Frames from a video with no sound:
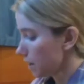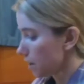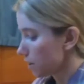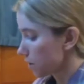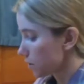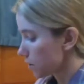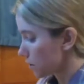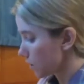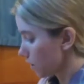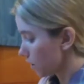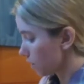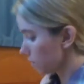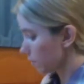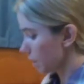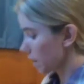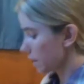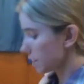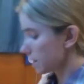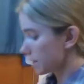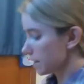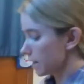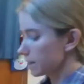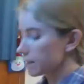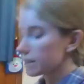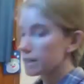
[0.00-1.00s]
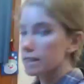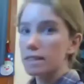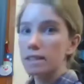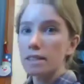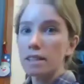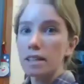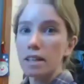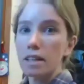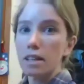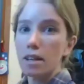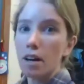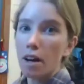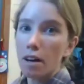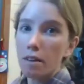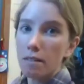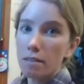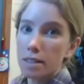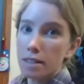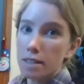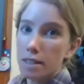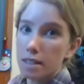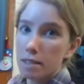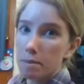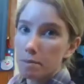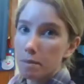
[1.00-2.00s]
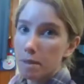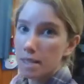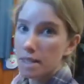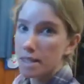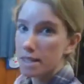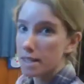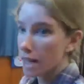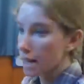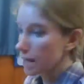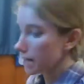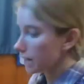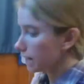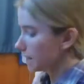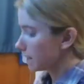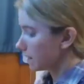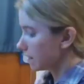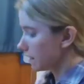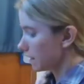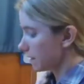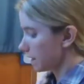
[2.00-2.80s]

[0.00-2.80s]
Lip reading: So let's take this lid off. This has been setting,